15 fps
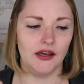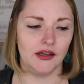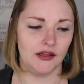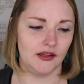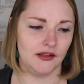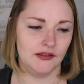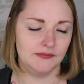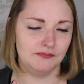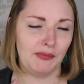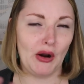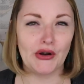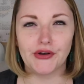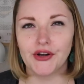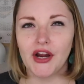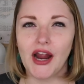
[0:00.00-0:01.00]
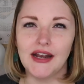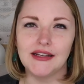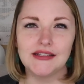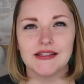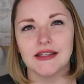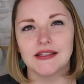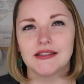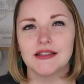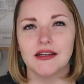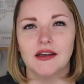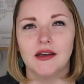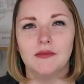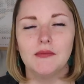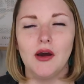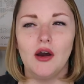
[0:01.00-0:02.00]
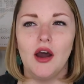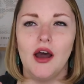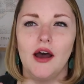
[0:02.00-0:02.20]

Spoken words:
a barter kind of system,